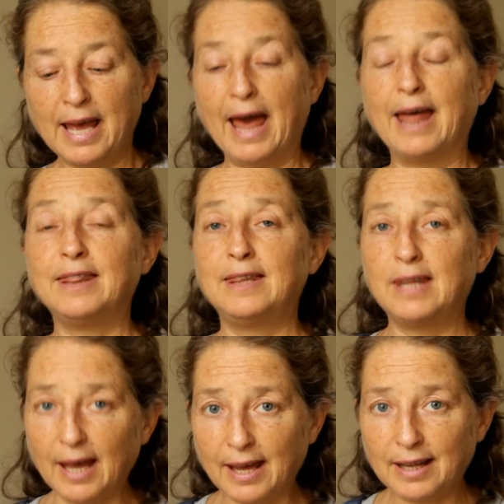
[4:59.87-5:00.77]
and
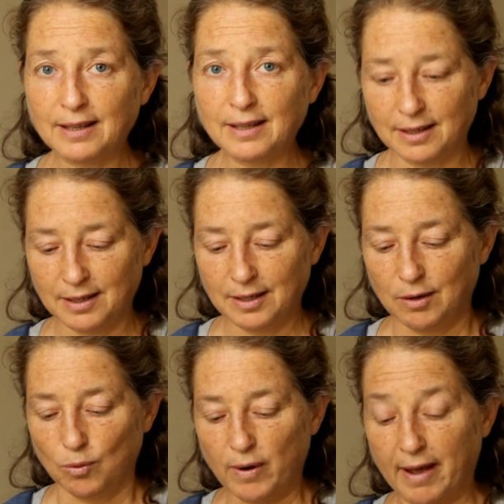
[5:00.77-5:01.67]
then
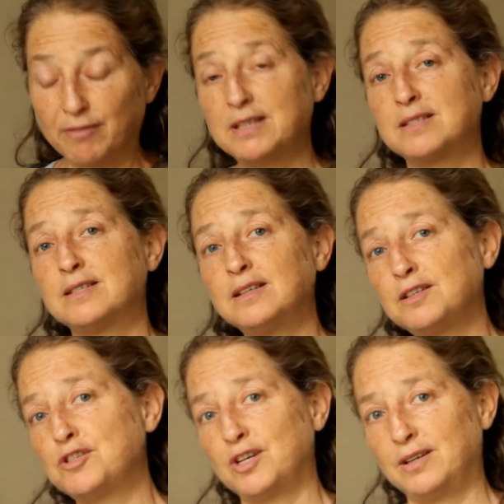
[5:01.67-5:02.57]
we have the
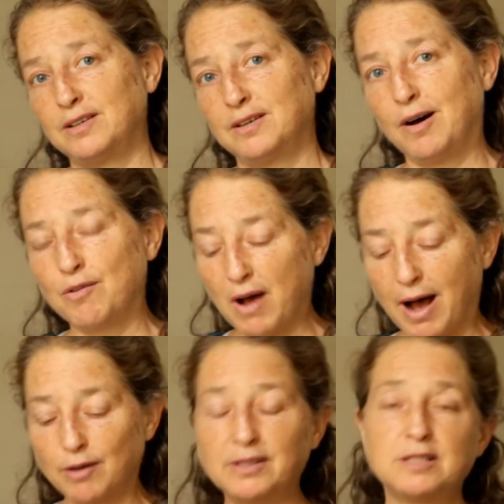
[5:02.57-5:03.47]
synergy of
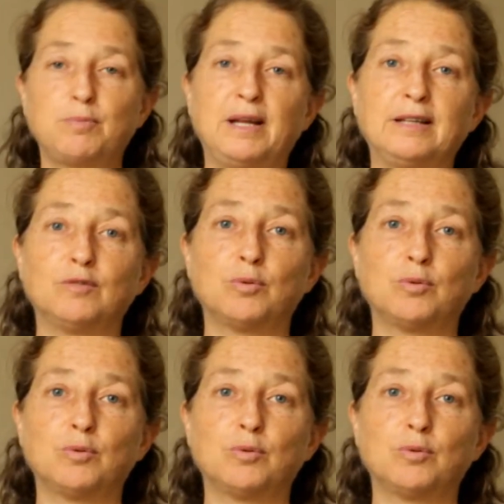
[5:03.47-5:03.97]
how this plant